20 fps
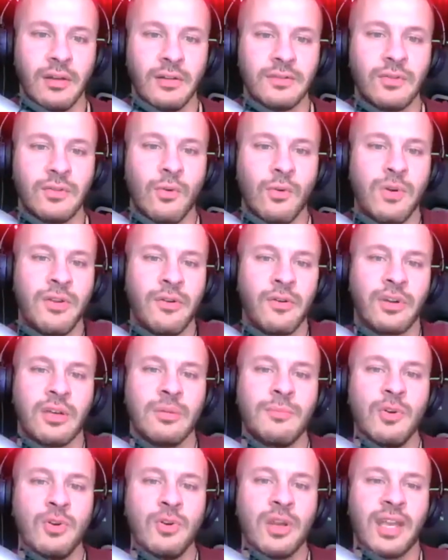So when you're
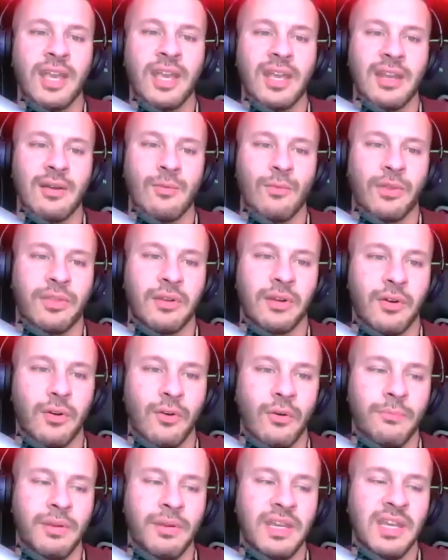communicating with the
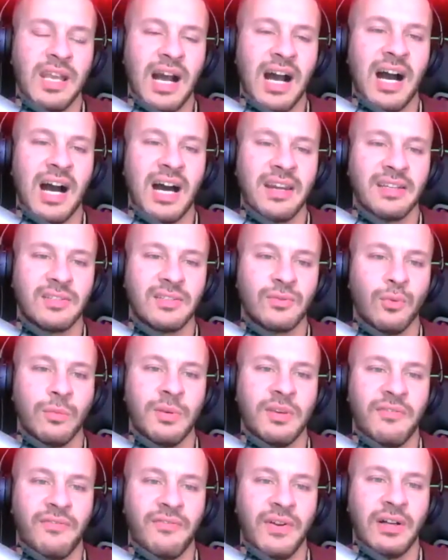girl, being honest will
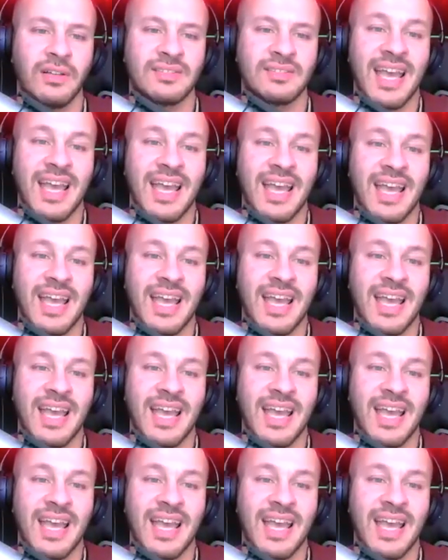be felt